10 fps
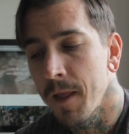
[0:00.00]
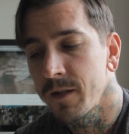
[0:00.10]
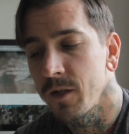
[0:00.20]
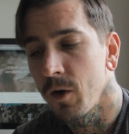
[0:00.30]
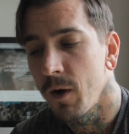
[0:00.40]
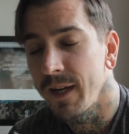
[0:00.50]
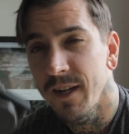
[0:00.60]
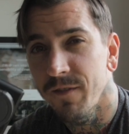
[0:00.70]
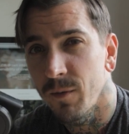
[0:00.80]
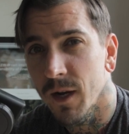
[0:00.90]
So I
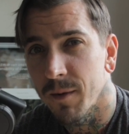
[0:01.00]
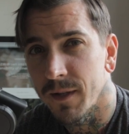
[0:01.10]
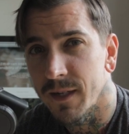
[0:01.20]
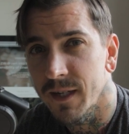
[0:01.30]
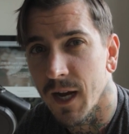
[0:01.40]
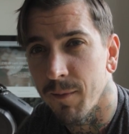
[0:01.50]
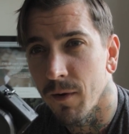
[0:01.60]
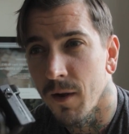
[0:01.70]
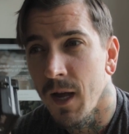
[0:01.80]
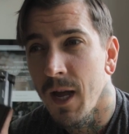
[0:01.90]
definitely recommend this camera,